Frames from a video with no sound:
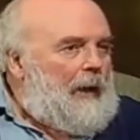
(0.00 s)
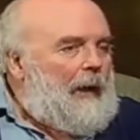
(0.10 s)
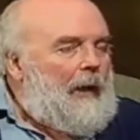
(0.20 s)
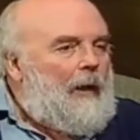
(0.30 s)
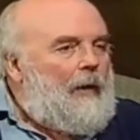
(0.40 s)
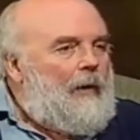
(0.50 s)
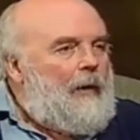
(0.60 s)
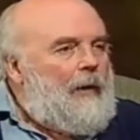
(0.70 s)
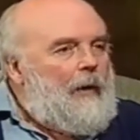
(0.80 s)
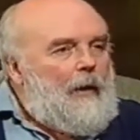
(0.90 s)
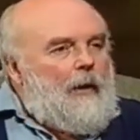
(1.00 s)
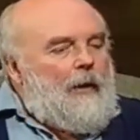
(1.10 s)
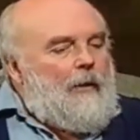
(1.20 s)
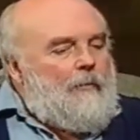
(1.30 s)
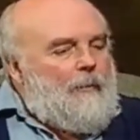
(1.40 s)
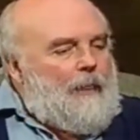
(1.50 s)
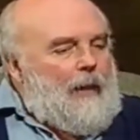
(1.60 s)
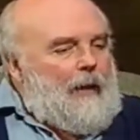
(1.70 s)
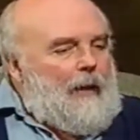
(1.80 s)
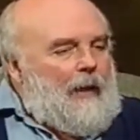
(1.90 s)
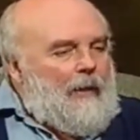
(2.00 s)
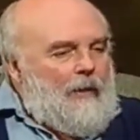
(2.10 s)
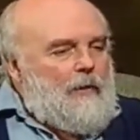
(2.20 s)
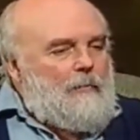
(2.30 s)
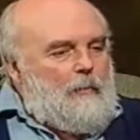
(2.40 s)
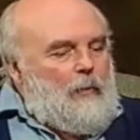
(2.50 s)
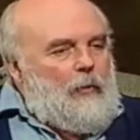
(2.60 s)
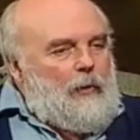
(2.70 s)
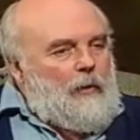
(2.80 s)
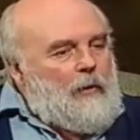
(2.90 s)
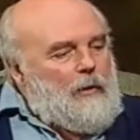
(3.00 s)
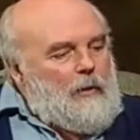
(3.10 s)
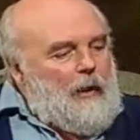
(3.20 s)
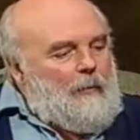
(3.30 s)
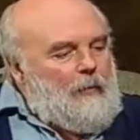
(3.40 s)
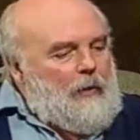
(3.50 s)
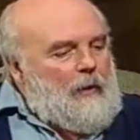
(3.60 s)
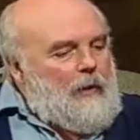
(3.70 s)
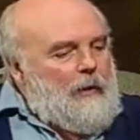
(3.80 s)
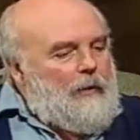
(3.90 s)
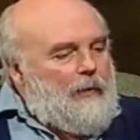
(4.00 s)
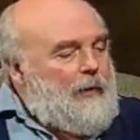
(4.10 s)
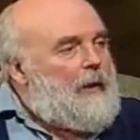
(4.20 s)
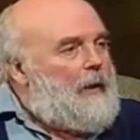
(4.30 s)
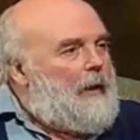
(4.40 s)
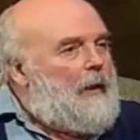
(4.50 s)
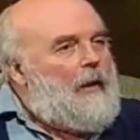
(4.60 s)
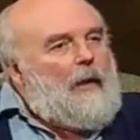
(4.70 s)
And at this point I'm really thinking,